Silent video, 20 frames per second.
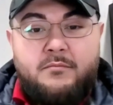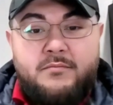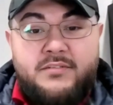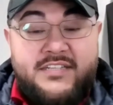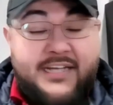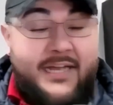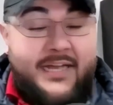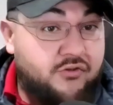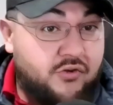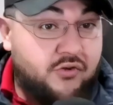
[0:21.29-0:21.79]

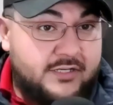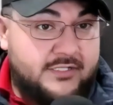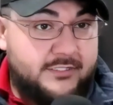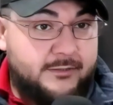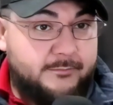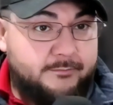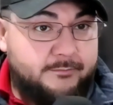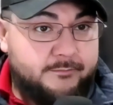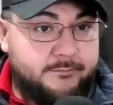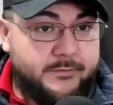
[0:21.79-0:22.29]
side
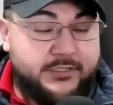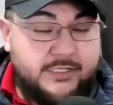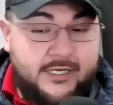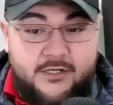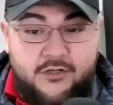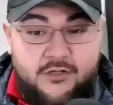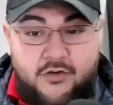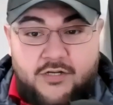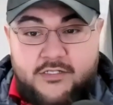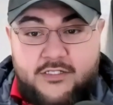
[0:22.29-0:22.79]
dressing
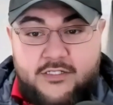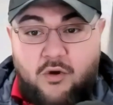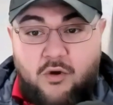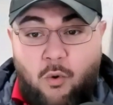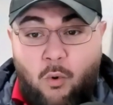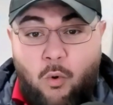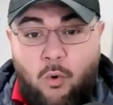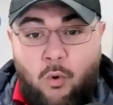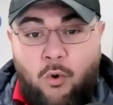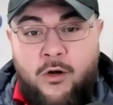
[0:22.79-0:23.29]

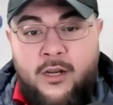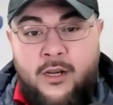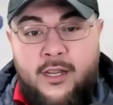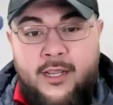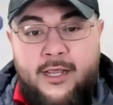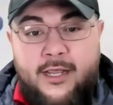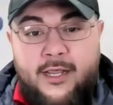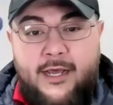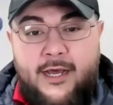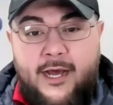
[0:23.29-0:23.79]
corn.
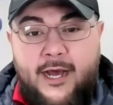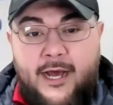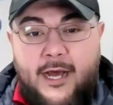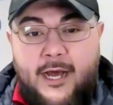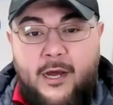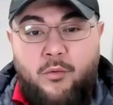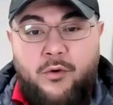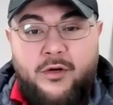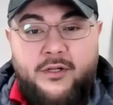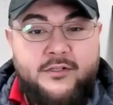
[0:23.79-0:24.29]

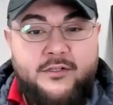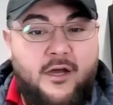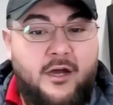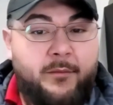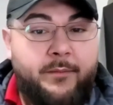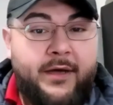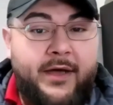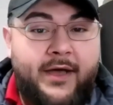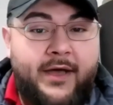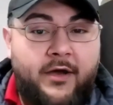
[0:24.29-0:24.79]
We're going to
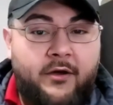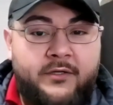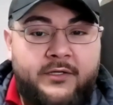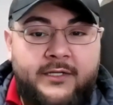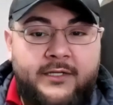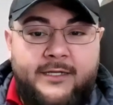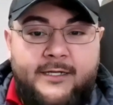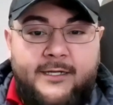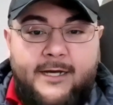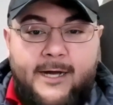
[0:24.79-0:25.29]
talk about,